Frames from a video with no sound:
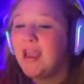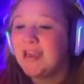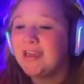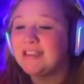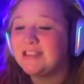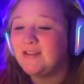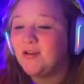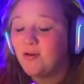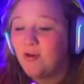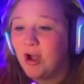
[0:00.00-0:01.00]
It's
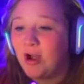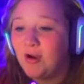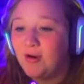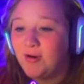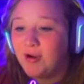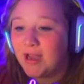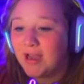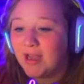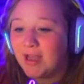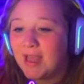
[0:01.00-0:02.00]

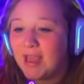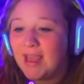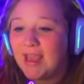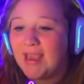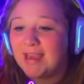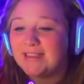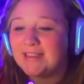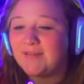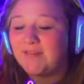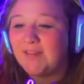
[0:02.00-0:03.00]
grown!
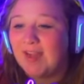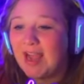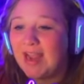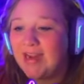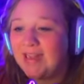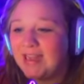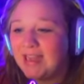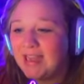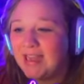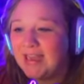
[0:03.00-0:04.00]
It's
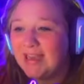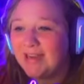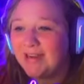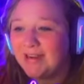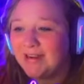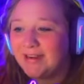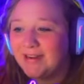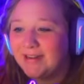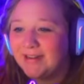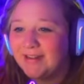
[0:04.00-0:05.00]
finally here!